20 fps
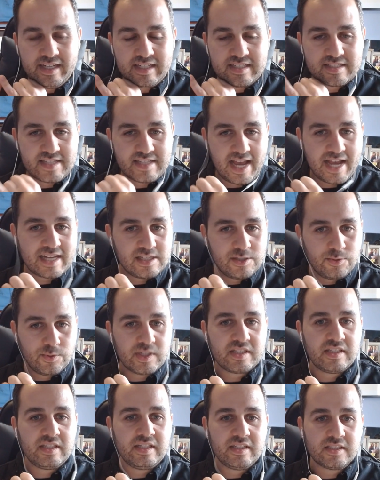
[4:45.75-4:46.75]
exactly
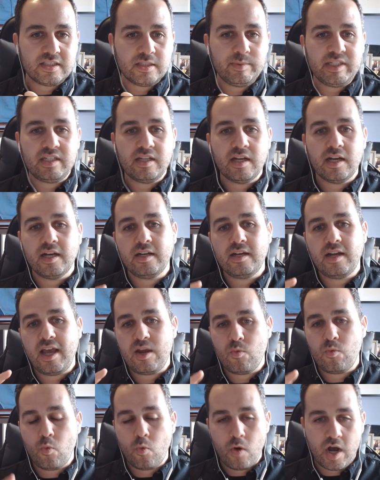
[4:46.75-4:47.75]
what needs to be done
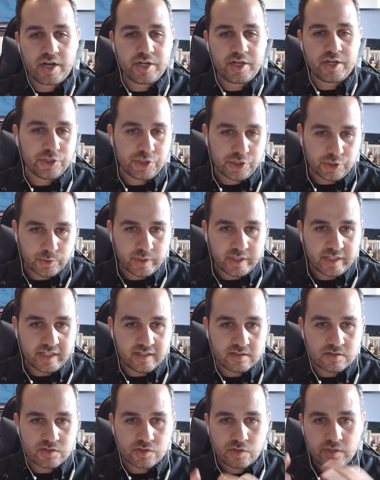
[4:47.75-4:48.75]
and why you're doing
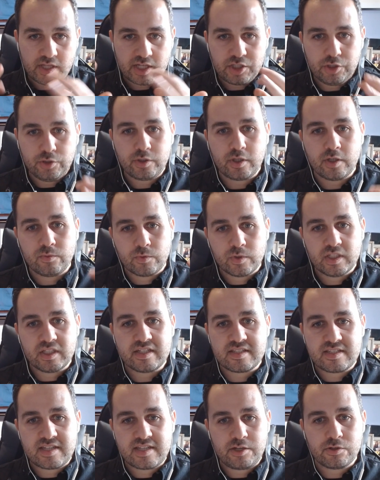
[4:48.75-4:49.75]
it so that you can
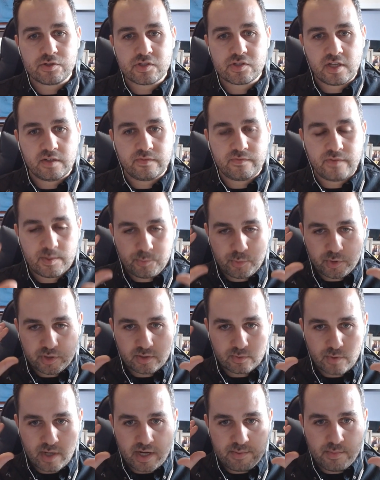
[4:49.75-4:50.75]
really set yourself up
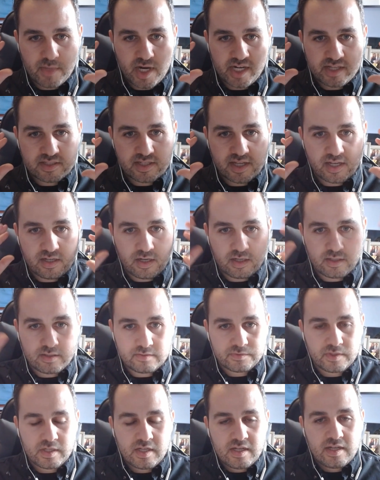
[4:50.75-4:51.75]
with the right mindset
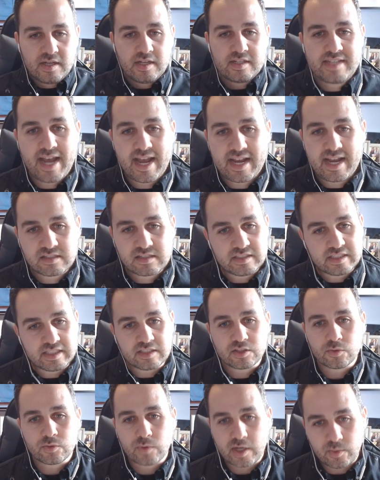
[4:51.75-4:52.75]
of tackling
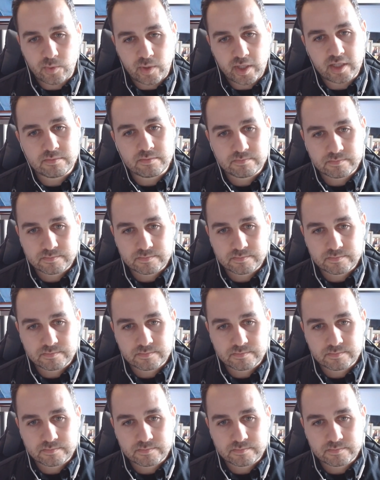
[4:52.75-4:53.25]
it the right way.